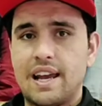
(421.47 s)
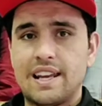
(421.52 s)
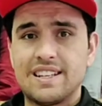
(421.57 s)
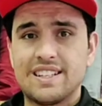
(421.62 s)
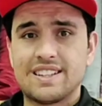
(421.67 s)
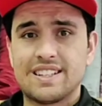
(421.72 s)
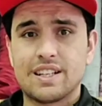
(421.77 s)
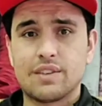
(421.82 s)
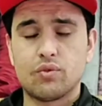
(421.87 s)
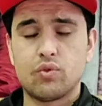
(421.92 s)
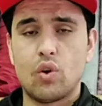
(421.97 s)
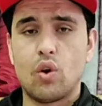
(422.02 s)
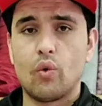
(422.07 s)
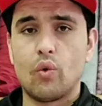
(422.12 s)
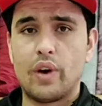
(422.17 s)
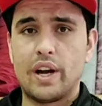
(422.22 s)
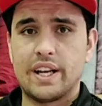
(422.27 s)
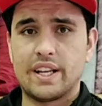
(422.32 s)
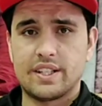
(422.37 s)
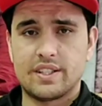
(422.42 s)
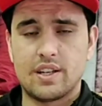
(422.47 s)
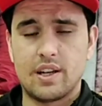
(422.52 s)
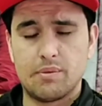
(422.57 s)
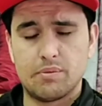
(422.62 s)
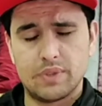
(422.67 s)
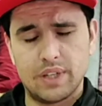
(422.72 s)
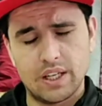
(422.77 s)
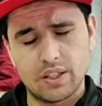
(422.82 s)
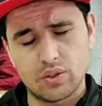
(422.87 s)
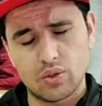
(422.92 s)
anything for wedding stuff.
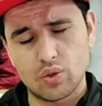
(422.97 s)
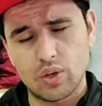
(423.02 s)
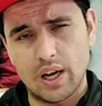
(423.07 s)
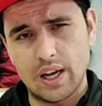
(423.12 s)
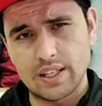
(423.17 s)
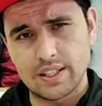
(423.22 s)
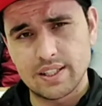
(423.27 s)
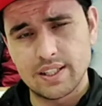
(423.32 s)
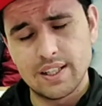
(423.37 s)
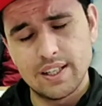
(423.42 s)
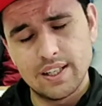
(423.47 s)
Thank you guys.